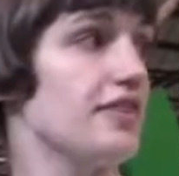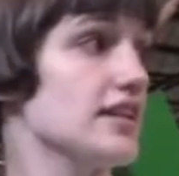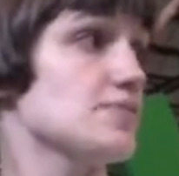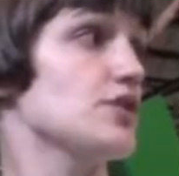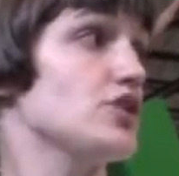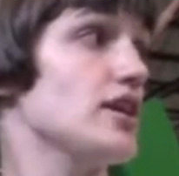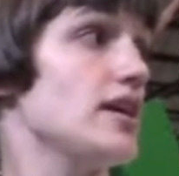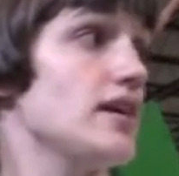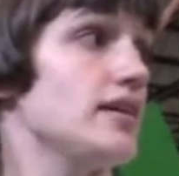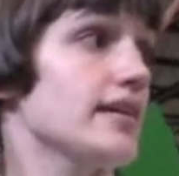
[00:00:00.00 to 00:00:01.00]
This
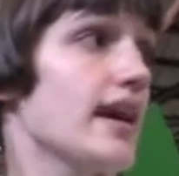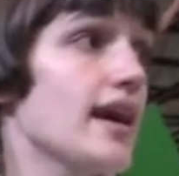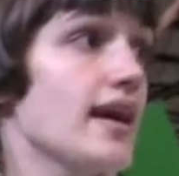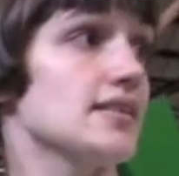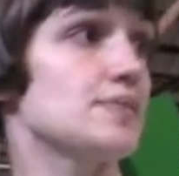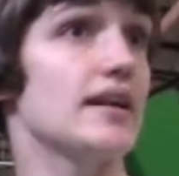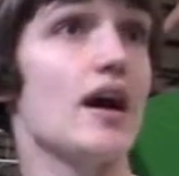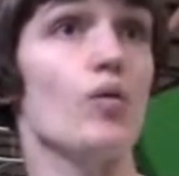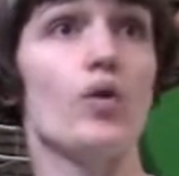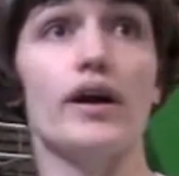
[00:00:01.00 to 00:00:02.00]
machine can spit
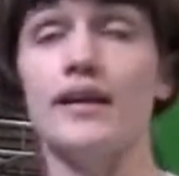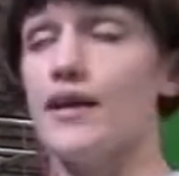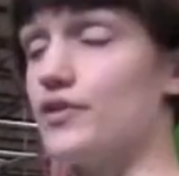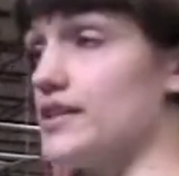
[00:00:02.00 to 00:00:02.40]
out 1 every